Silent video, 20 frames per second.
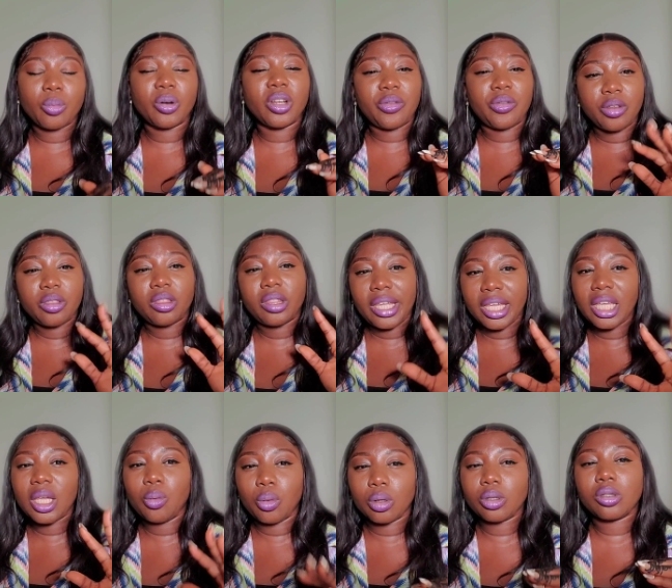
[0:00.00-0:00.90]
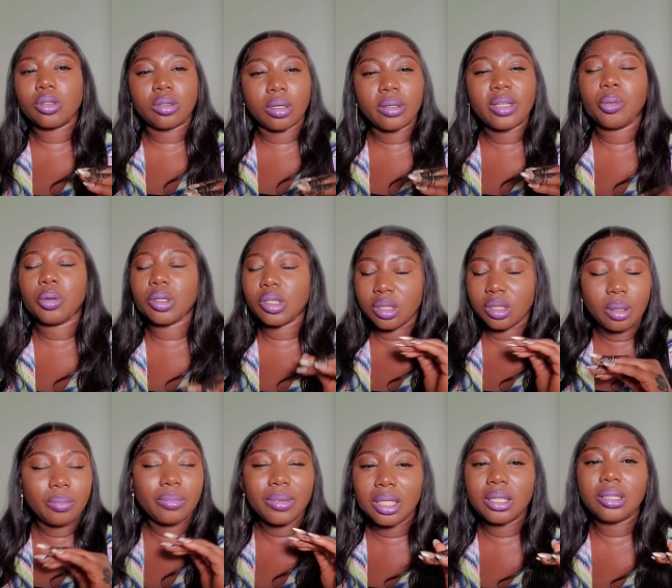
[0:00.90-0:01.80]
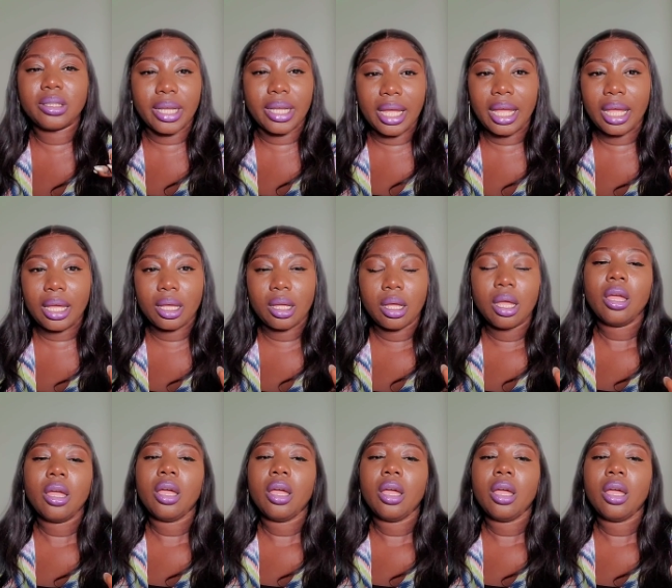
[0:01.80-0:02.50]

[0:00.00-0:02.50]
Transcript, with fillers: But if you think it was there was something there,